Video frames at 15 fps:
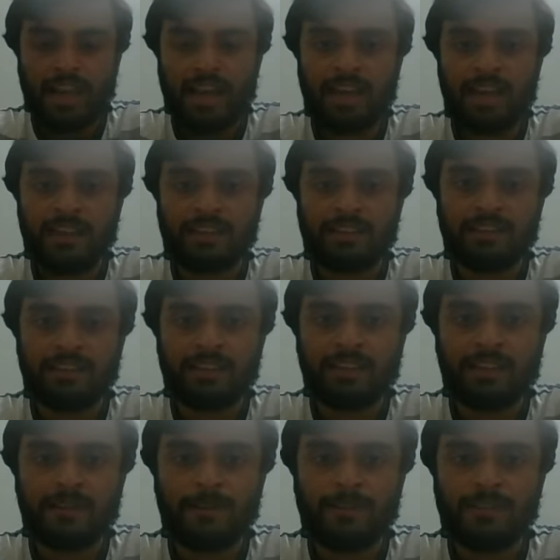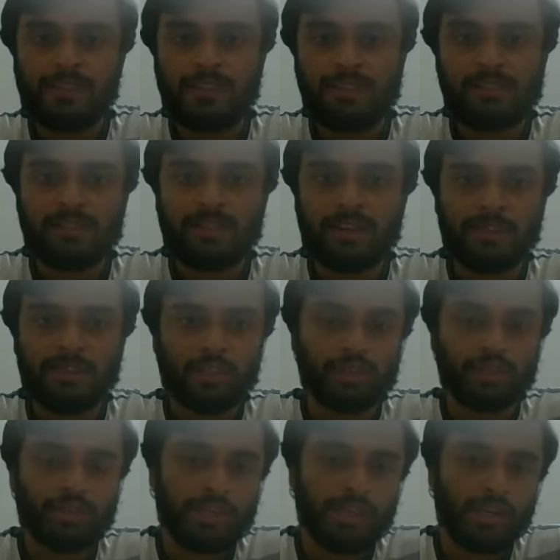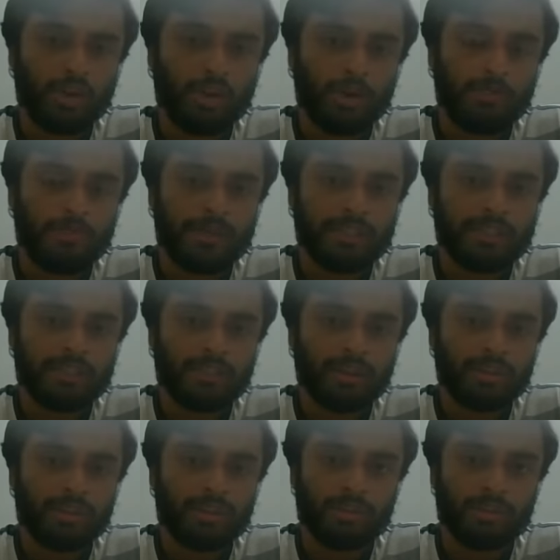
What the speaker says: and this revolutionary government did not